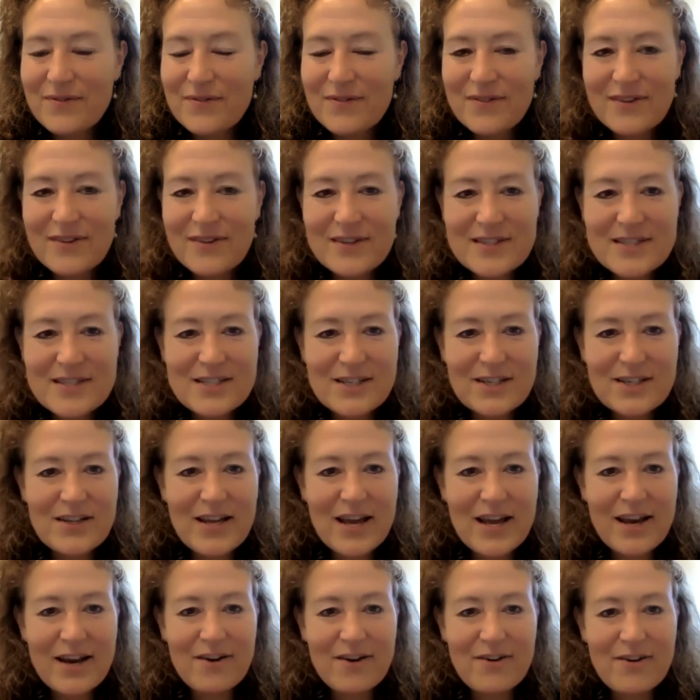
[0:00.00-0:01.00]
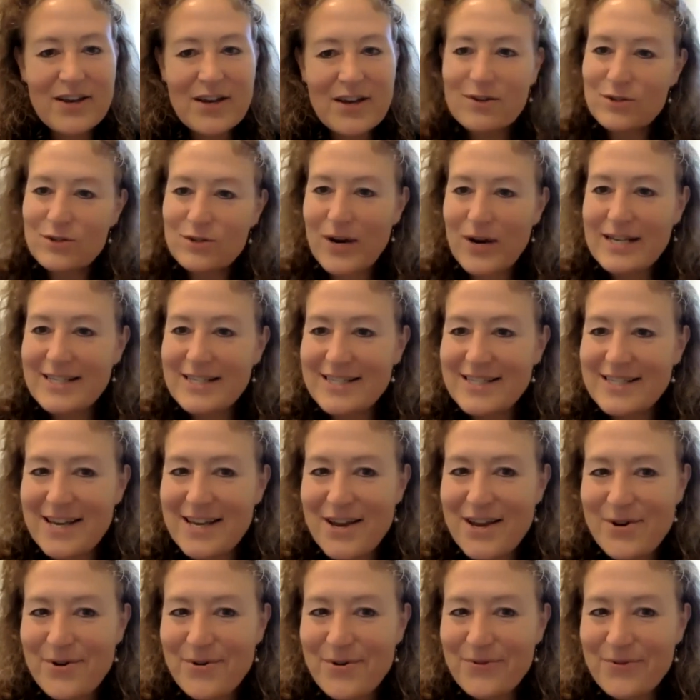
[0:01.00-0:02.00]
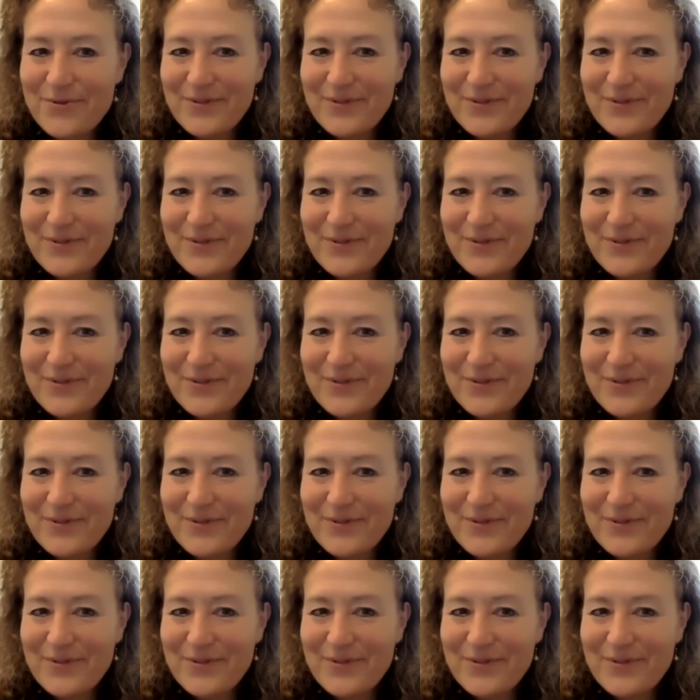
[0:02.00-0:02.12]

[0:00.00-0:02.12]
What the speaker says: I'm still not hearing you. It's great to see you.